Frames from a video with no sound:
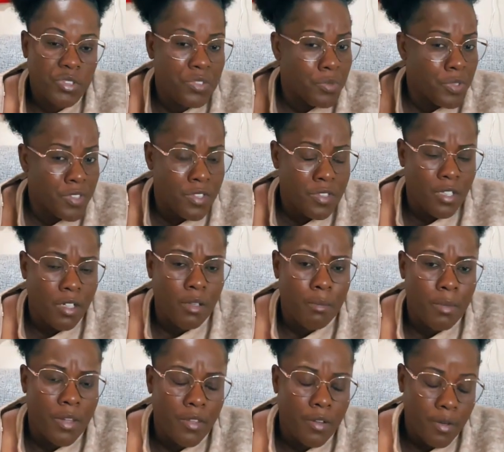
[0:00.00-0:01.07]
She was a
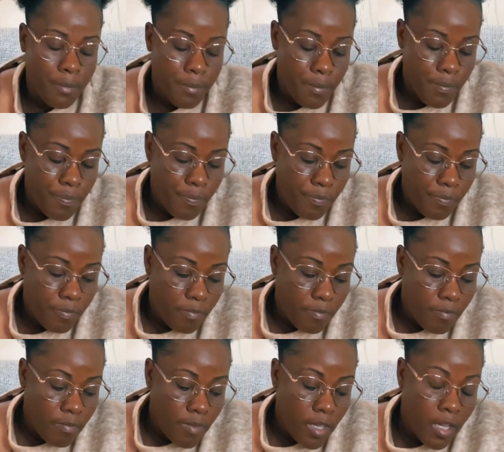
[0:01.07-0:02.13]
single mother.
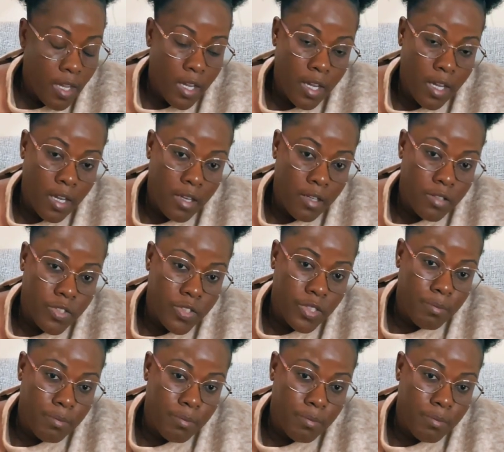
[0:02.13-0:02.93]
And